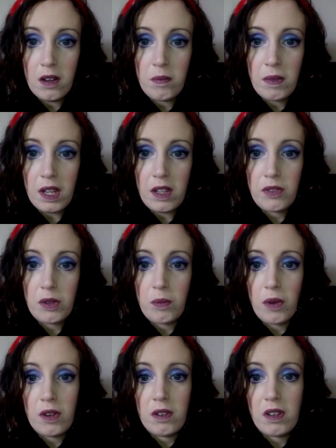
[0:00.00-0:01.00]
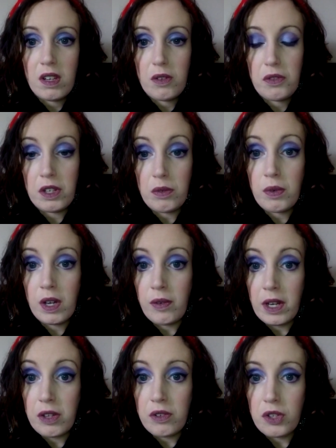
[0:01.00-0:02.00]
Like if someone did a
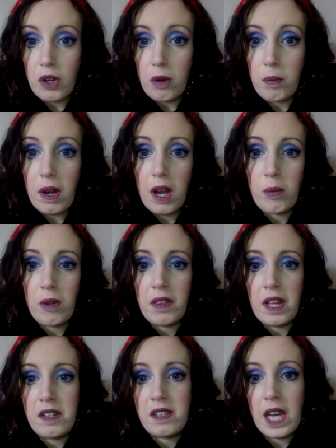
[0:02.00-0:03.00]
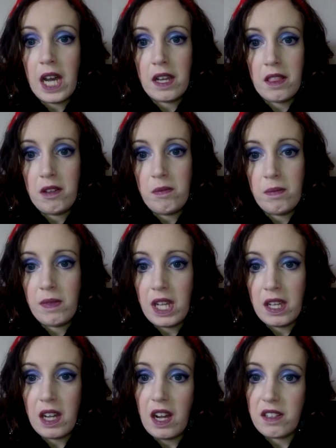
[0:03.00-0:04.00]
really good job, I will then tag them
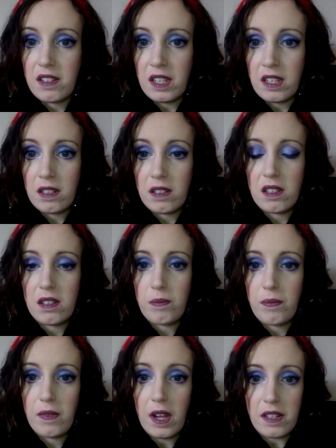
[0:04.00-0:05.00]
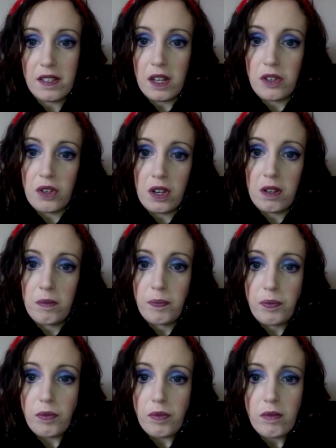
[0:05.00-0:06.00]
in castings, etc,
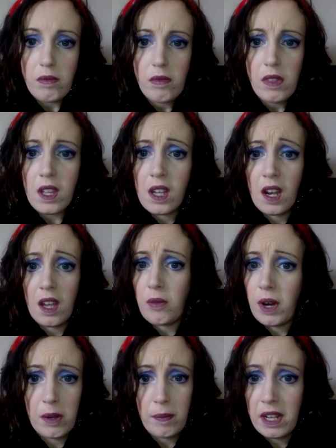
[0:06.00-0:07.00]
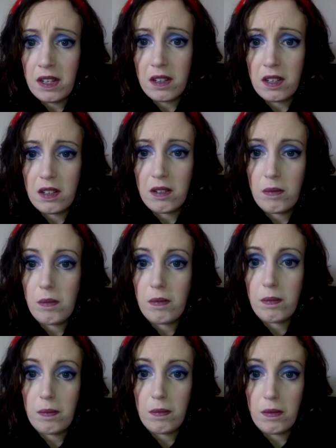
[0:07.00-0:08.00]
and like recommend
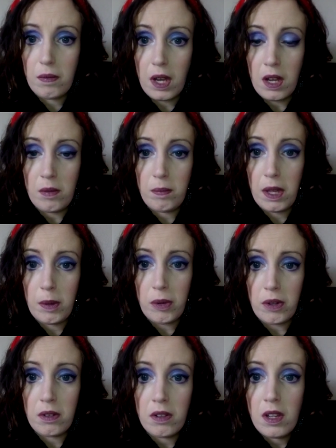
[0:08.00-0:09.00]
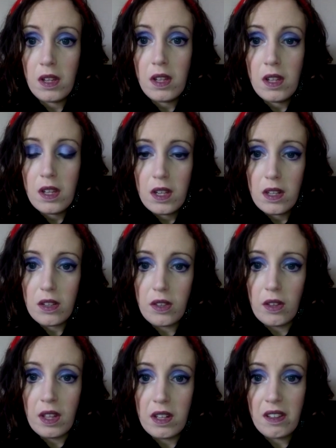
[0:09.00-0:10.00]
people.
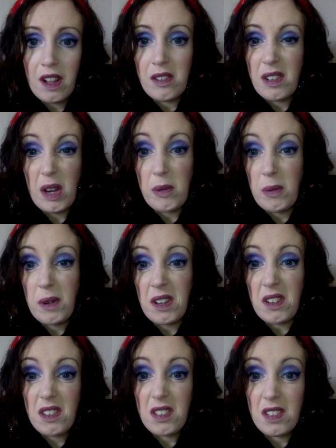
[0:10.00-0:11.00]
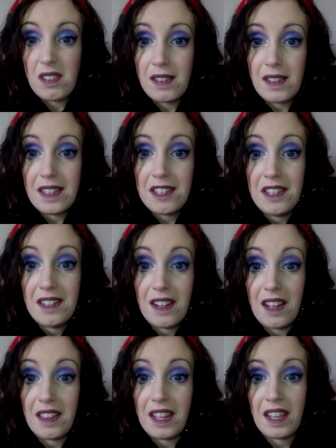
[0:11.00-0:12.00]
So that's kind of how it works.
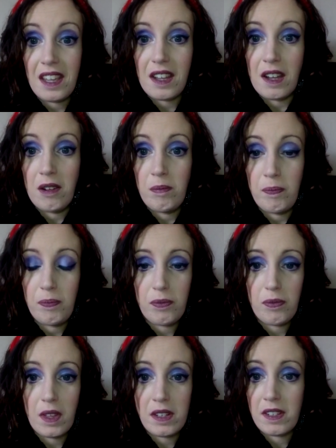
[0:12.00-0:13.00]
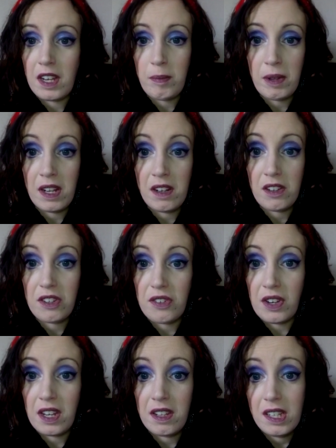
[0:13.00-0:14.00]
I think entertainment
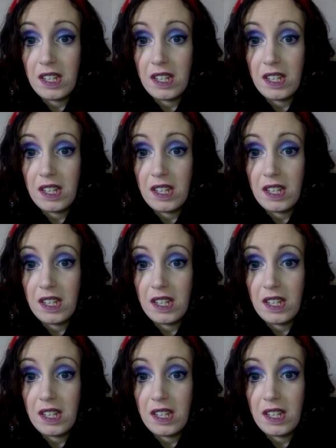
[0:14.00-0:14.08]
industry.